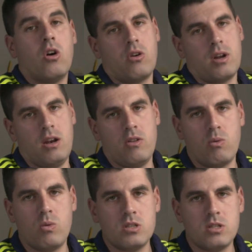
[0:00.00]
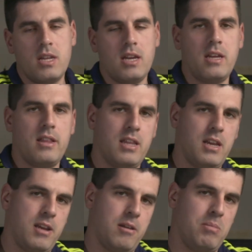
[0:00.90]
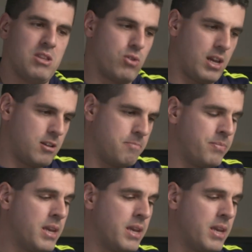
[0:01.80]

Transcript: or in other words, the bit rate.